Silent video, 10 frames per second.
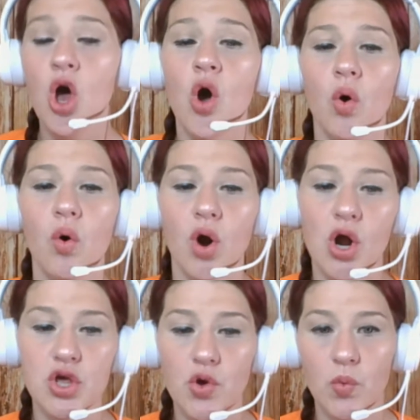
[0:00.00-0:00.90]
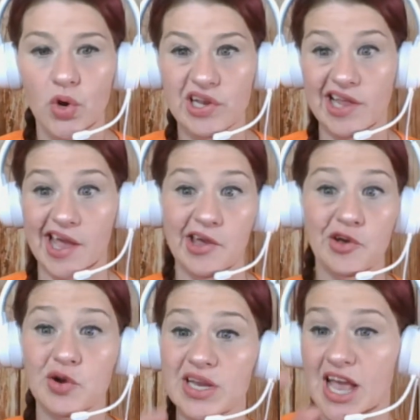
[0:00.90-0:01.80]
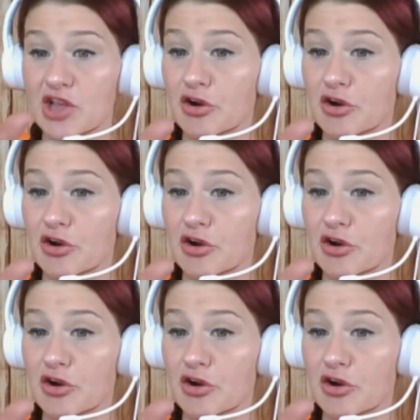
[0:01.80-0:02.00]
or you would like create your